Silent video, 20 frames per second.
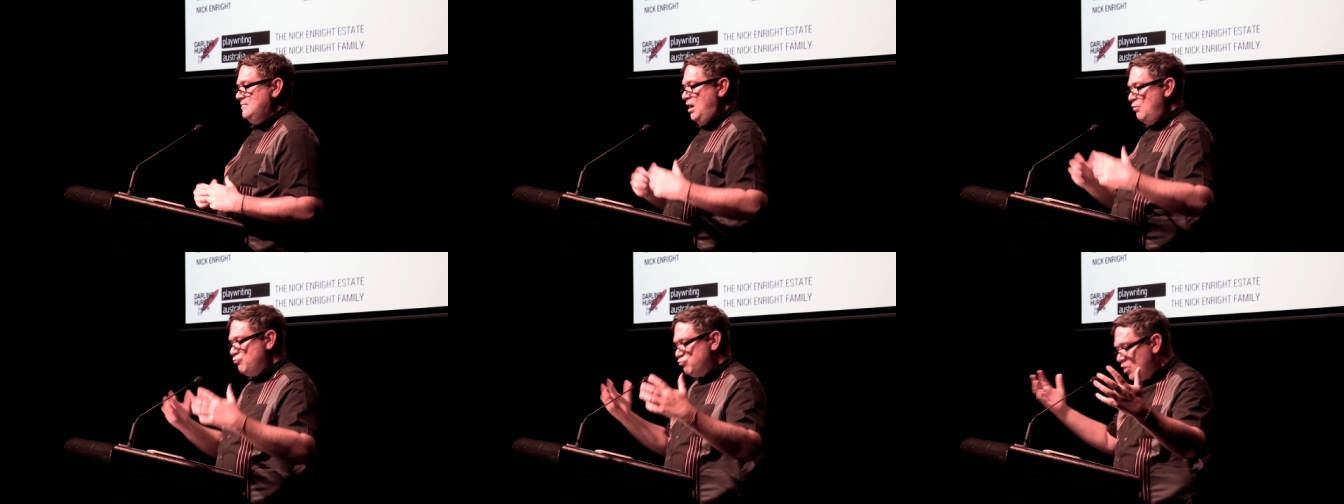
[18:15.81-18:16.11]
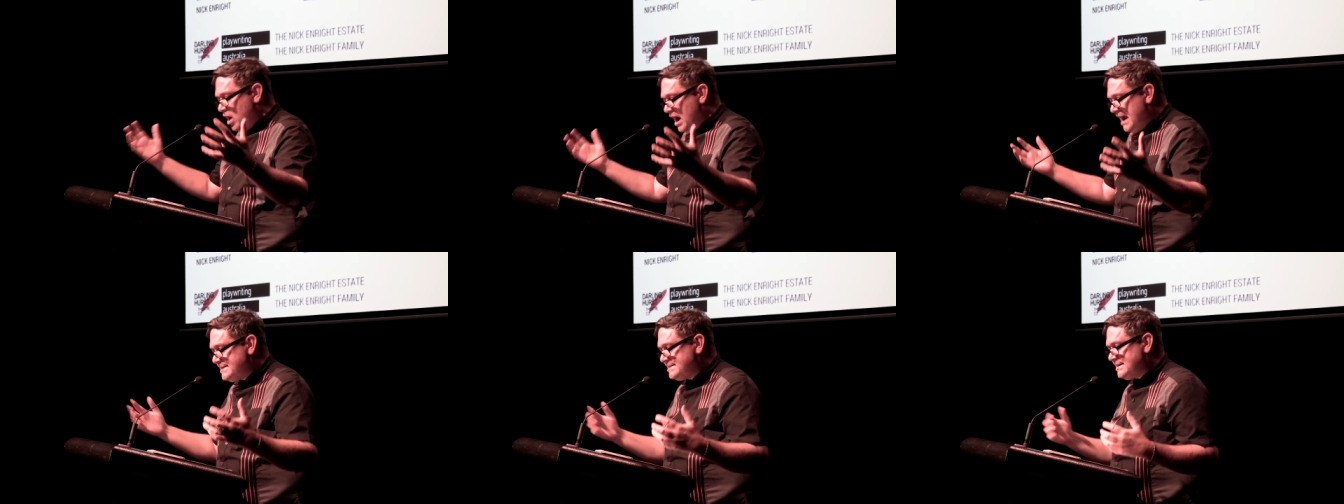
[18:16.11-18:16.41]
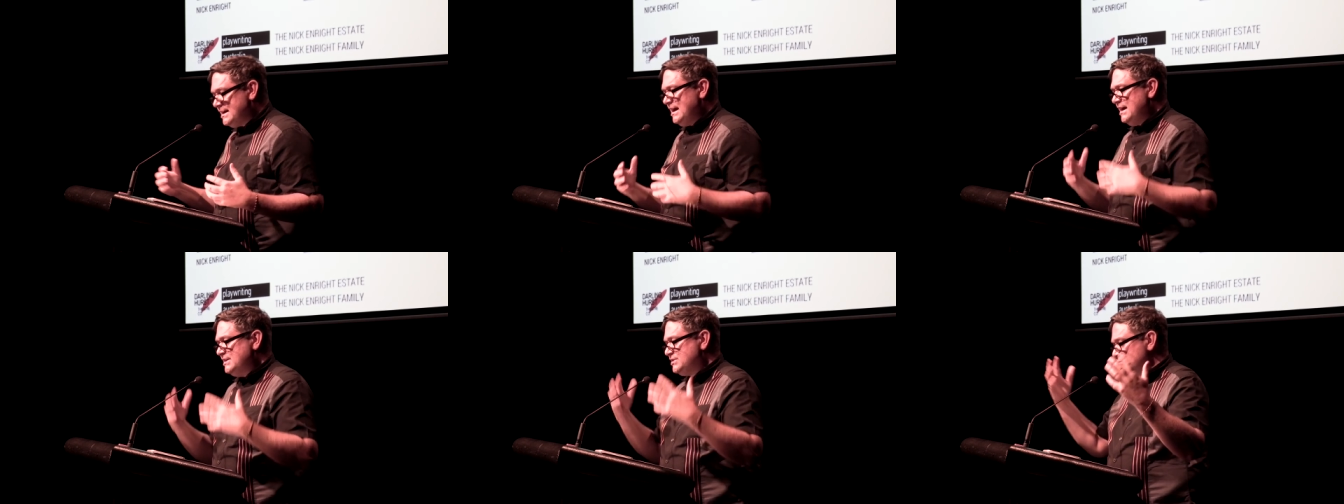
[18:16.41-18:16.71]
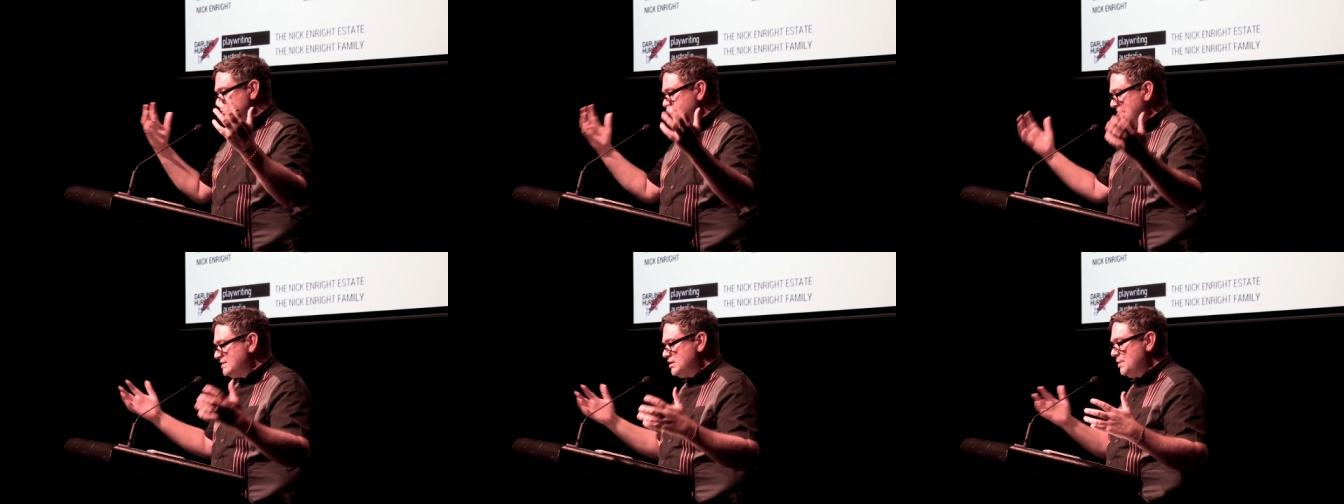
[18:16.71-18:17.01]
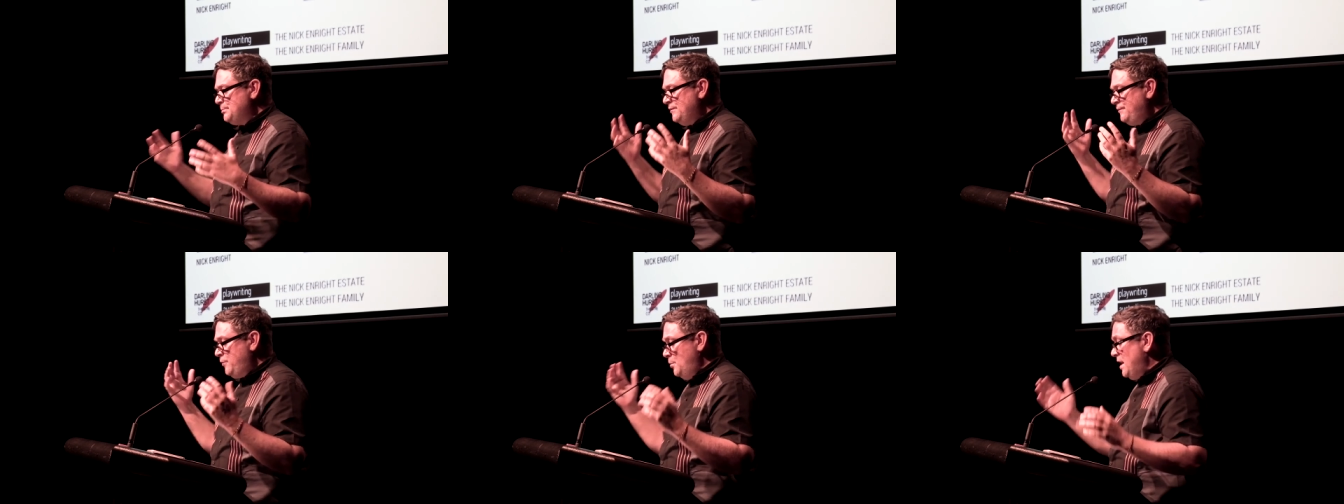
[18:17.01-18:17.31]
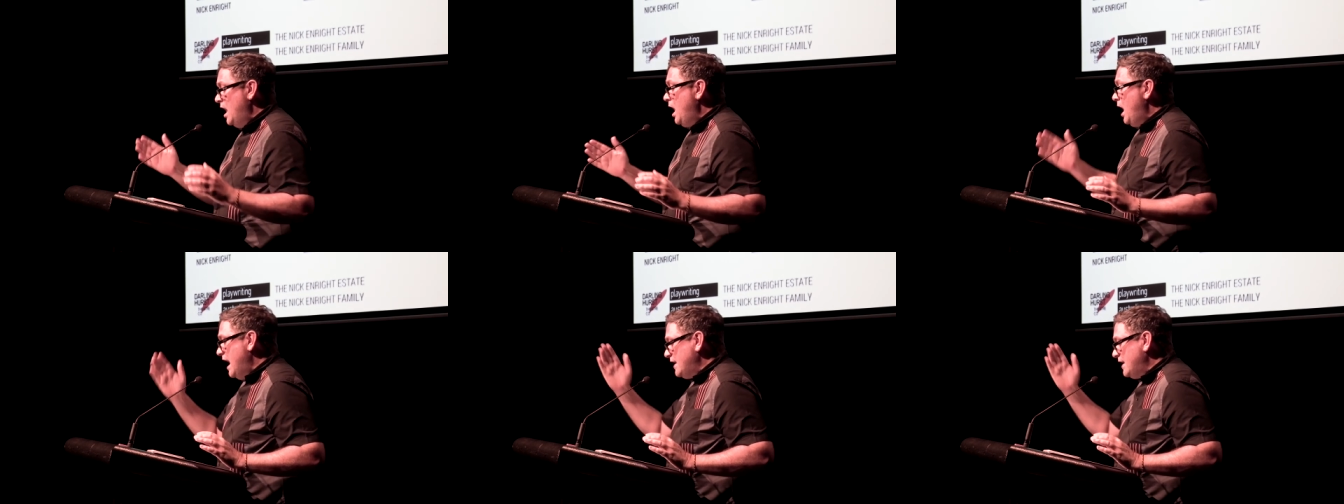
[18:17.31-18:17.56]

A writer, a director, a performer.